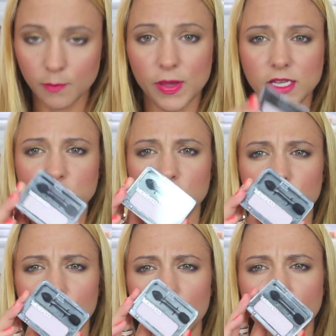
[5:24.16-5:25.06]
Pink
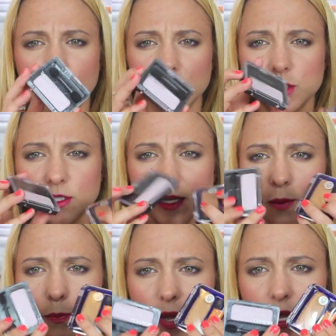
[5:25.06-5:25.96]
Chiffon. And it's just like
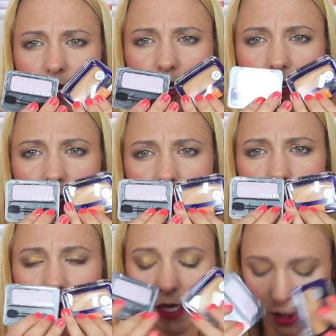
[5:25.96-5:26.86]
a pink,
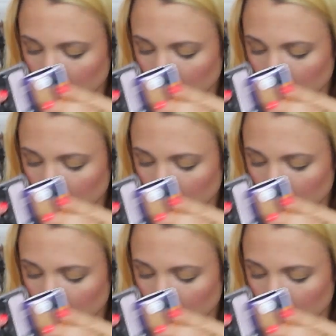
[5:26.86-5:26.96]
pink and a